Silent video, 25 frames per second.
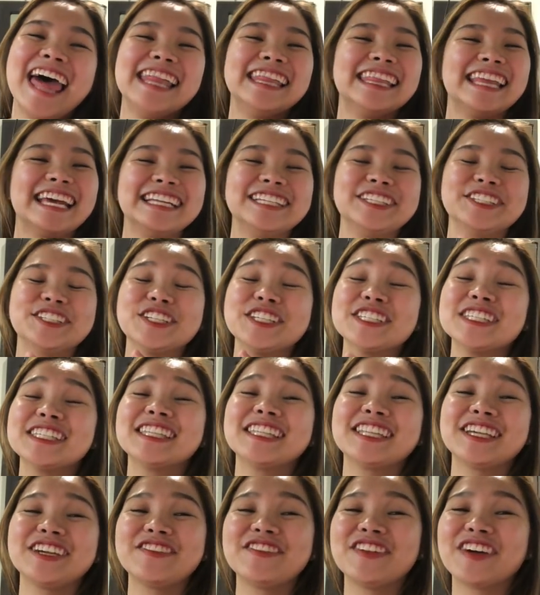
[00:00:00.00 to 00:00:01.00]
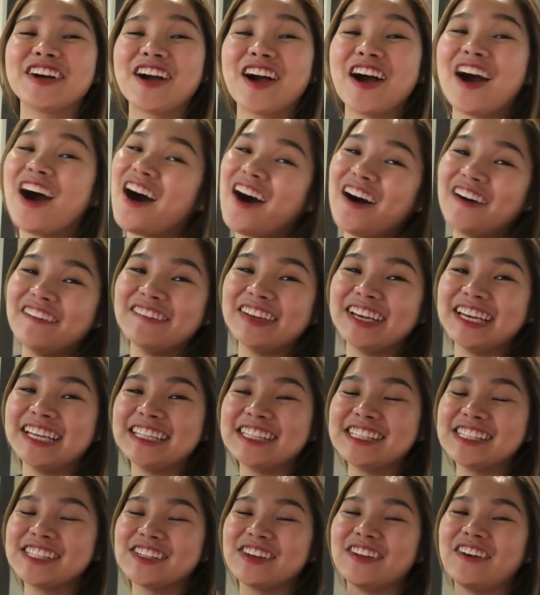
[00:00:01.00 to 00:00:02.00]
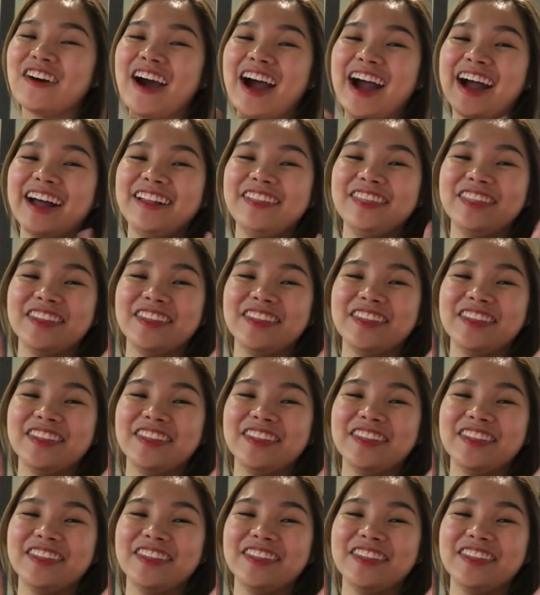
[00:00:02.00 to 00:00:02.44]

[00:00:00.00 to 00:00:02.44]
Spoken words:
then just leave a comment so I'll